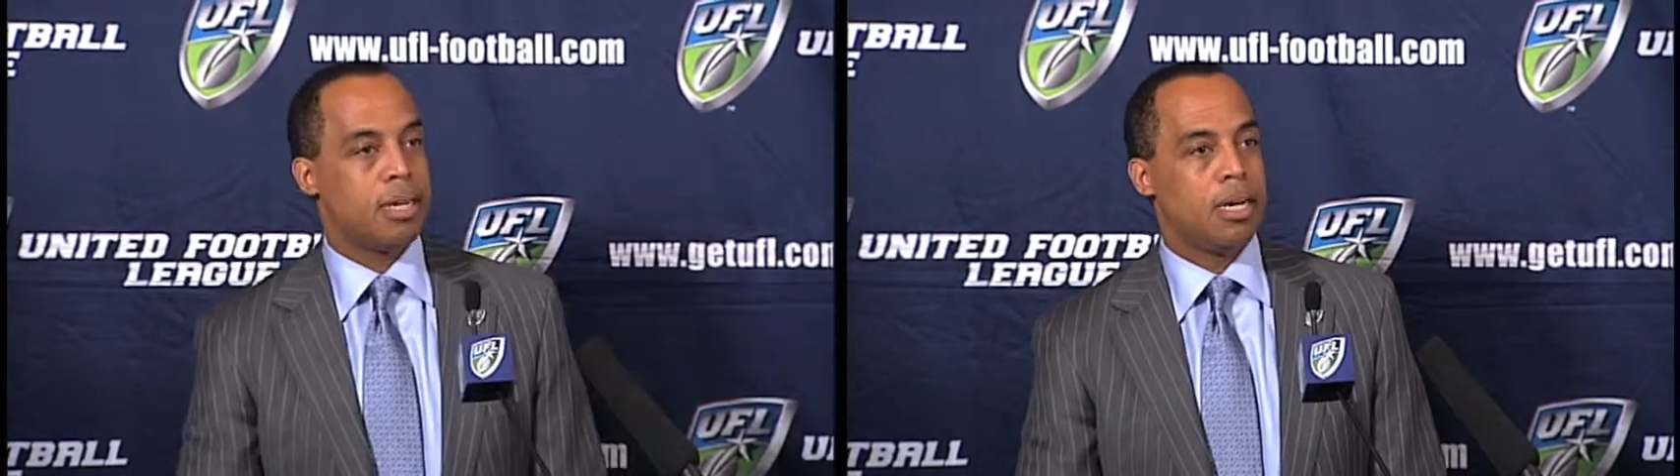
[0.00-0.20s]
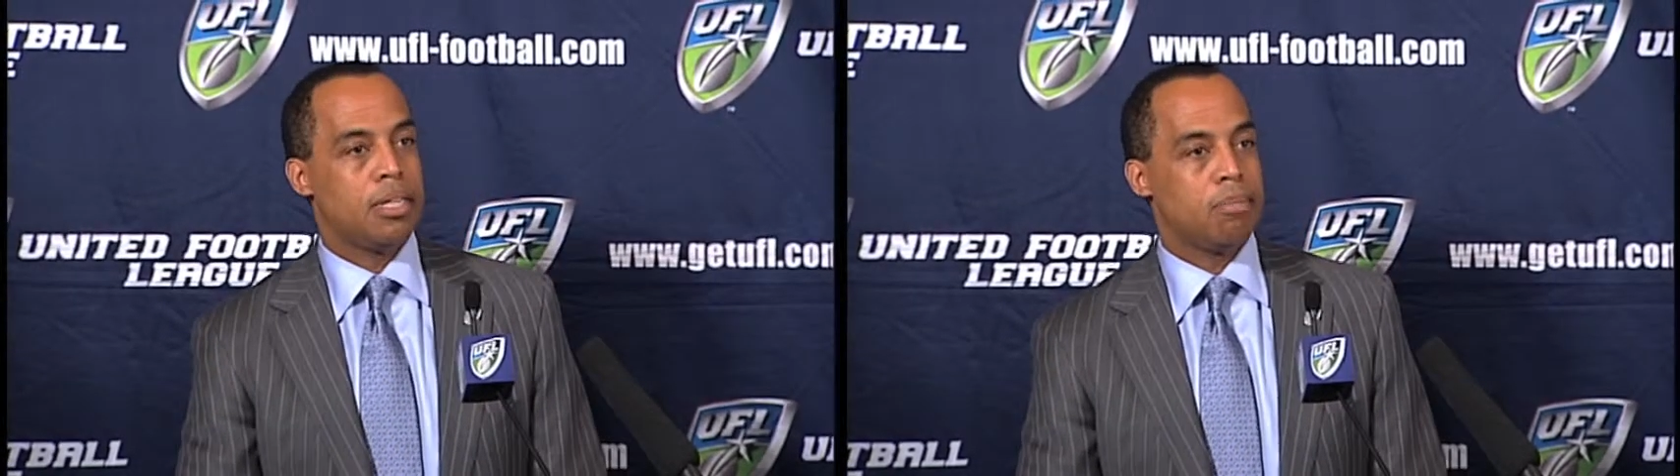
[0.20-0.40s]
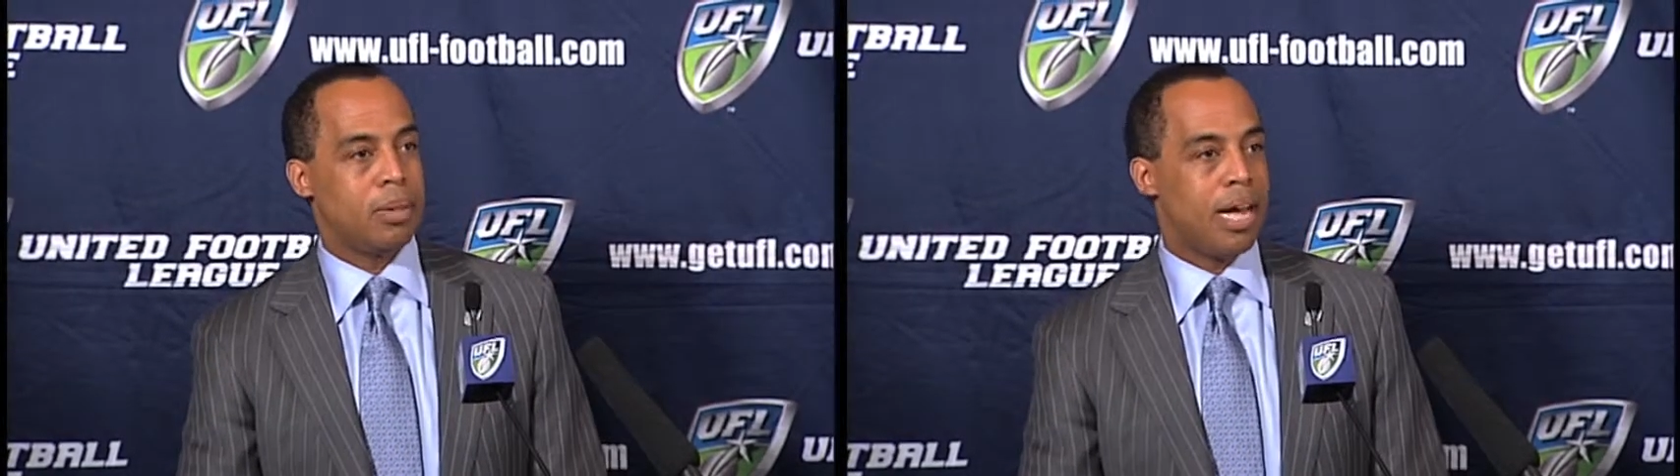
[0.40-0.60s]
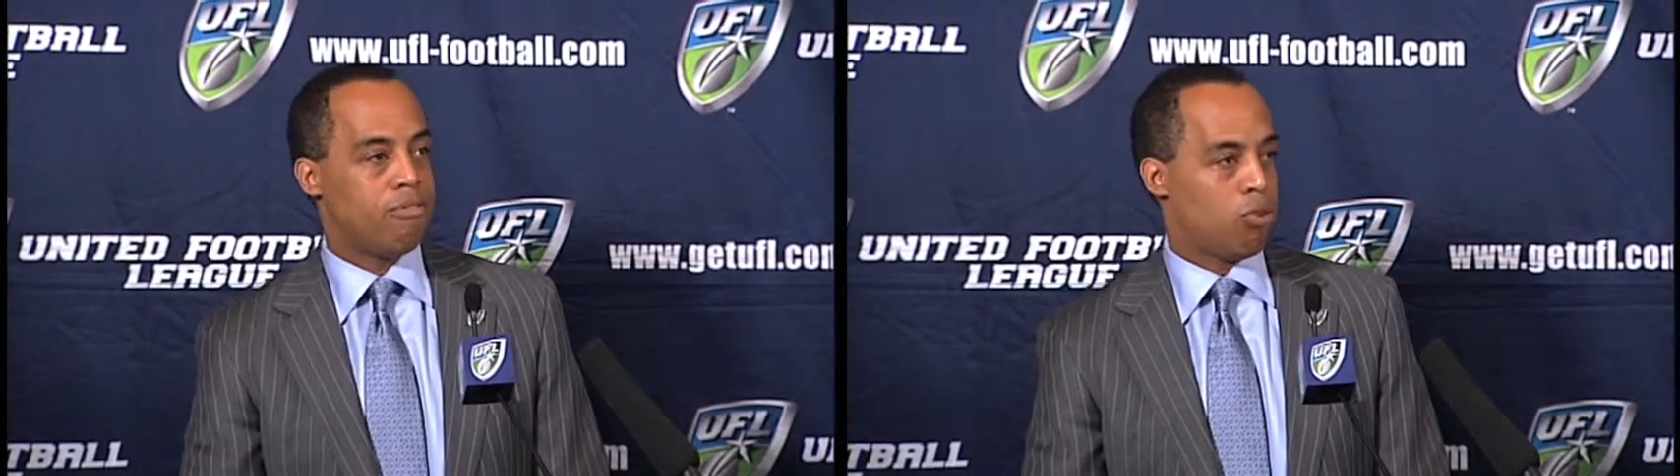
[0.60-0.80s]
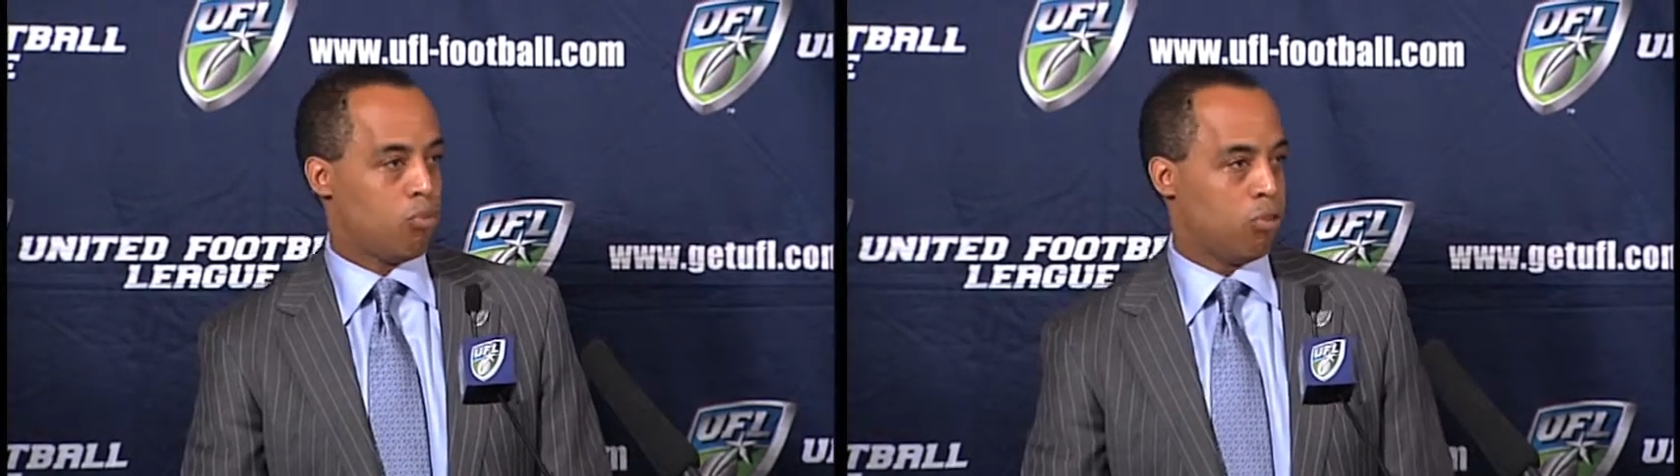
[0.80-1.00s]
the
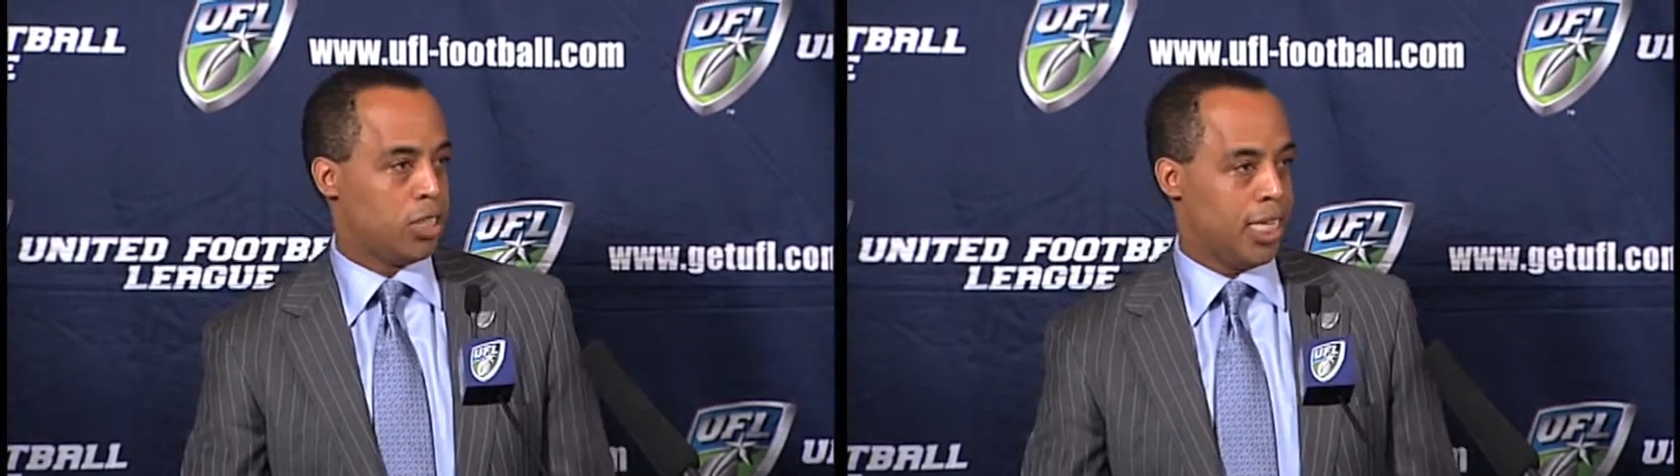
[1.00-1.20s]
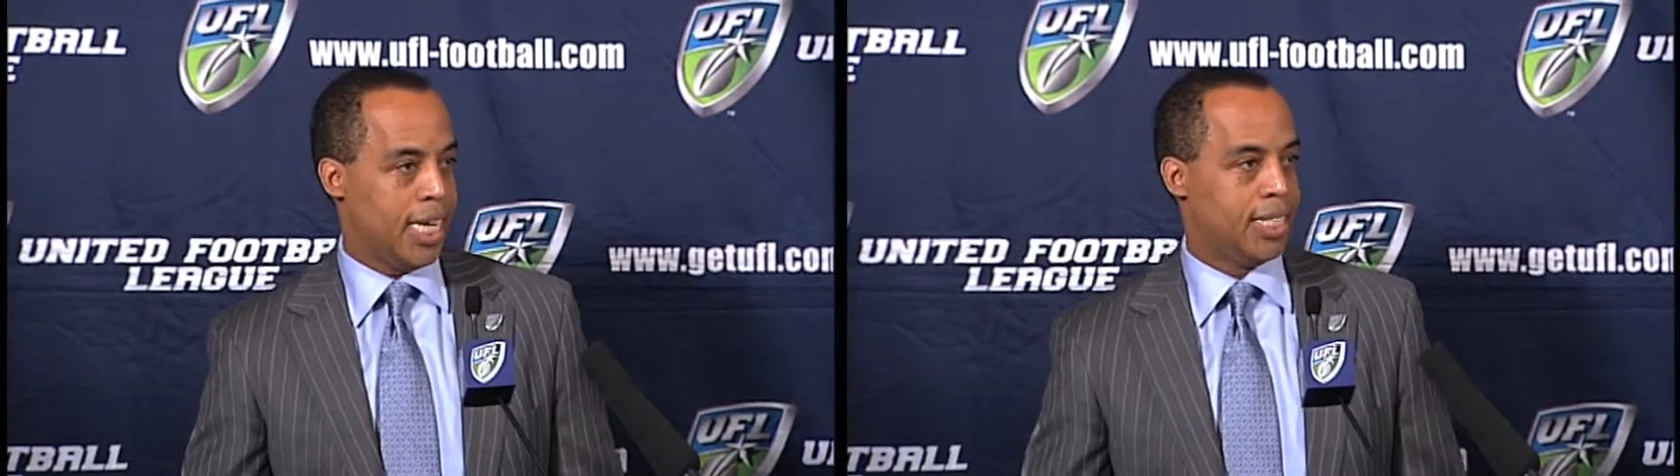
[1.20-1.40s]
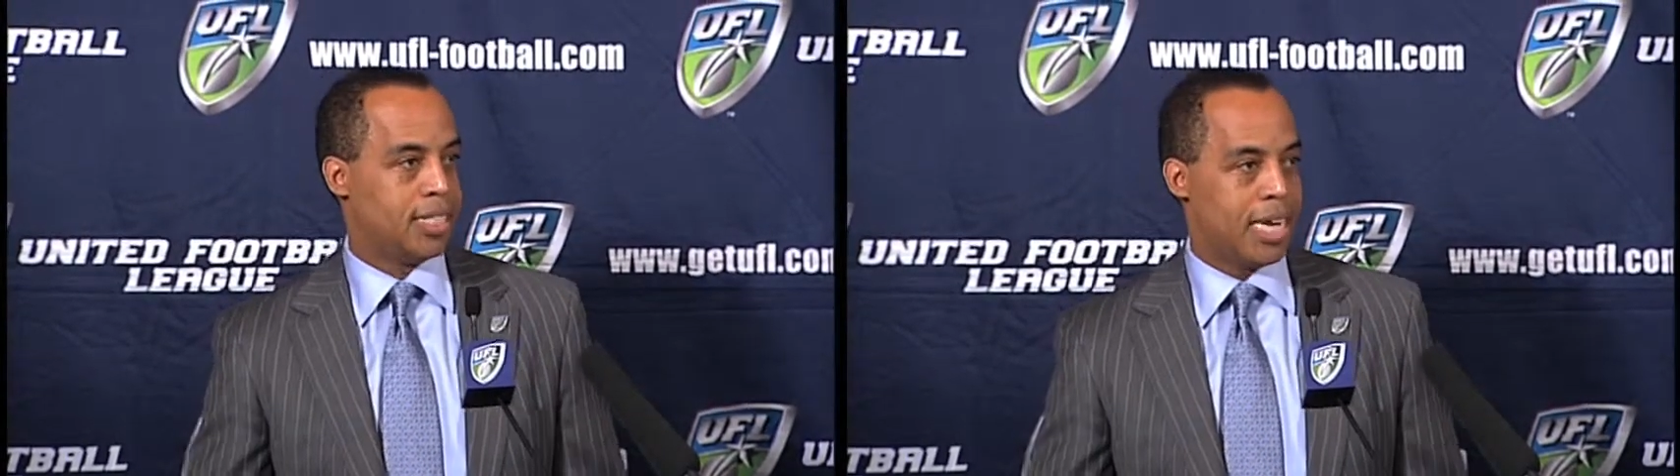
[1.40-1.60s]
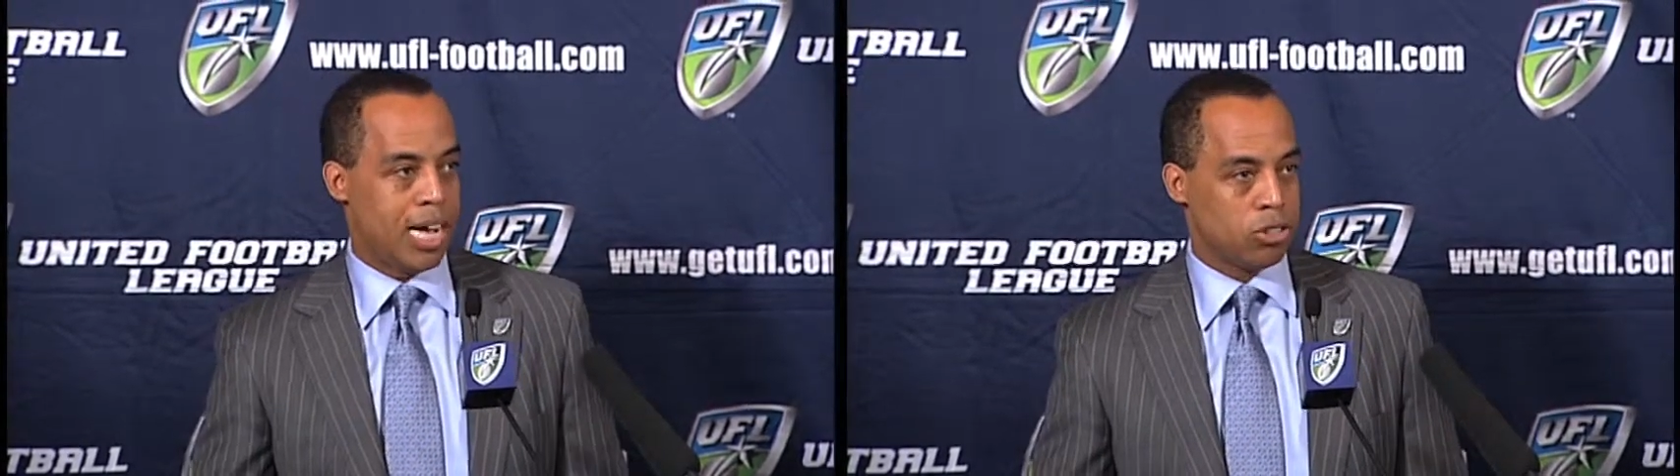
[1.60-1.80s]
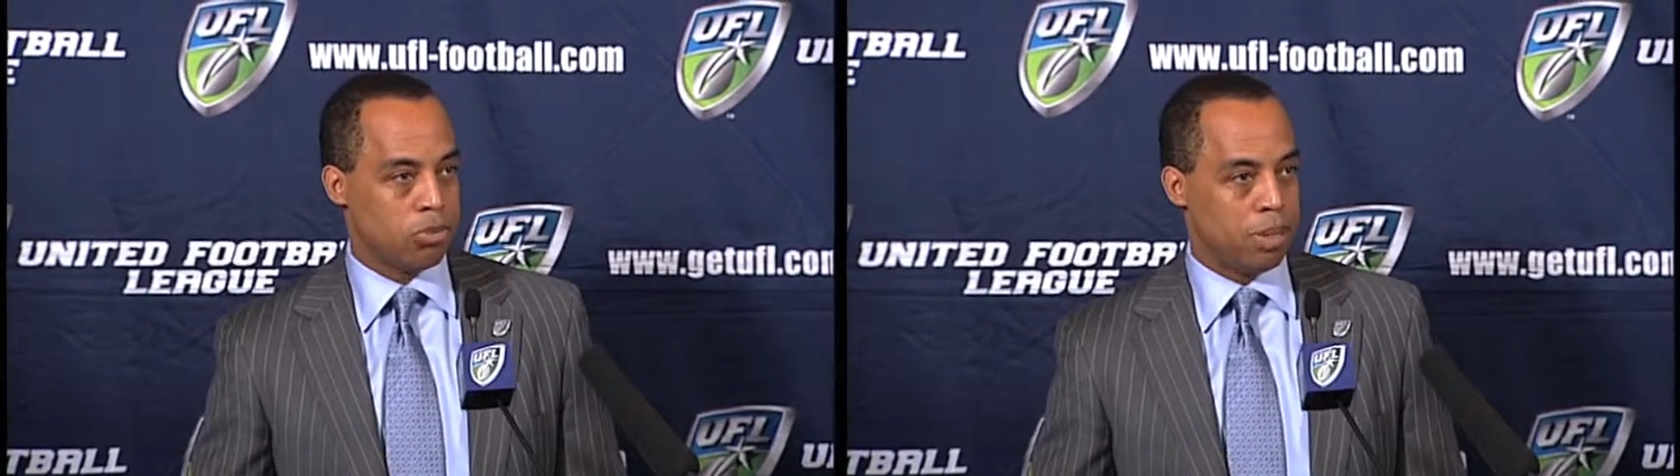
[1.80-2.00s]
platform for today's
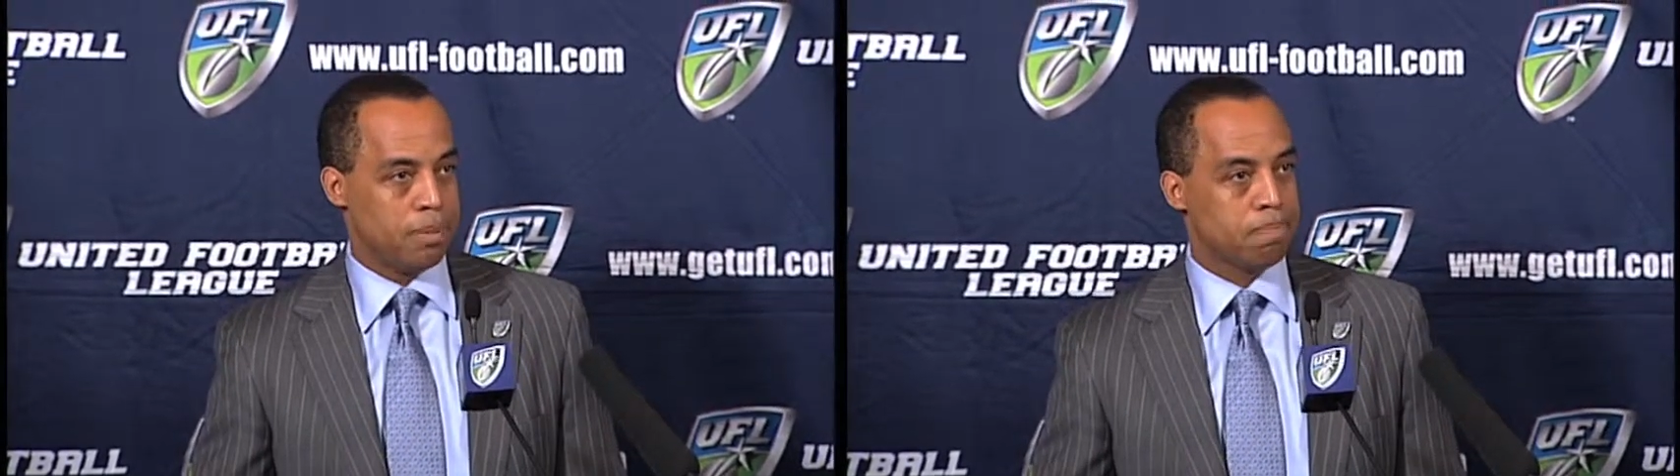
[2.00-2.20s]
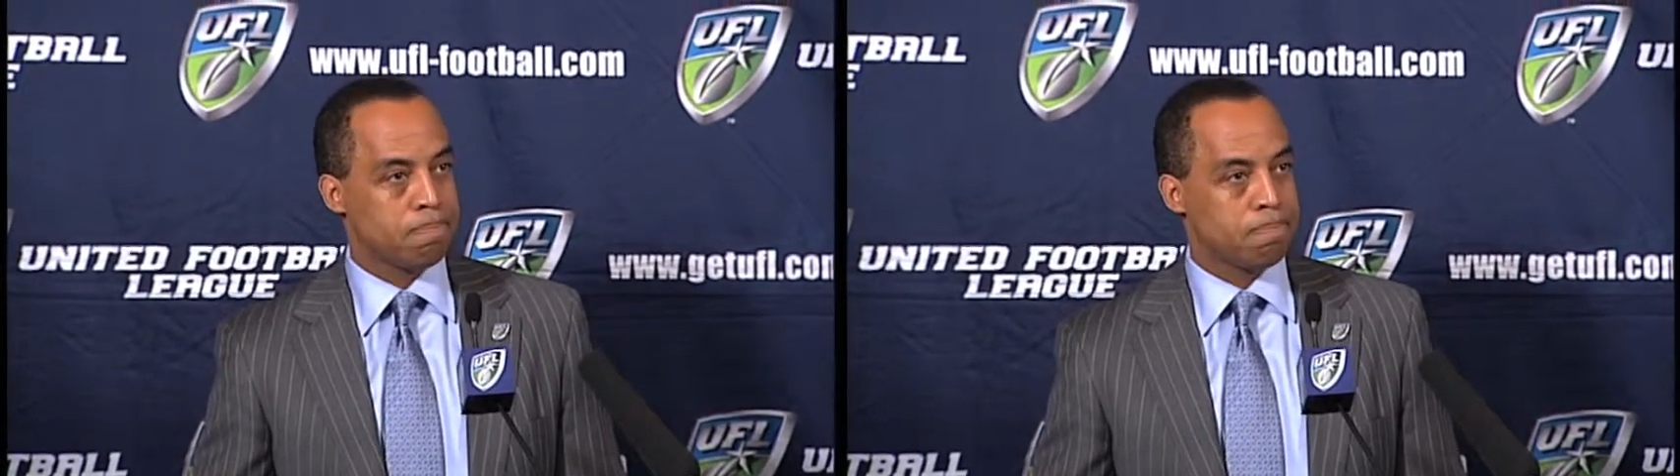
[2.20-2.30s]
announcement.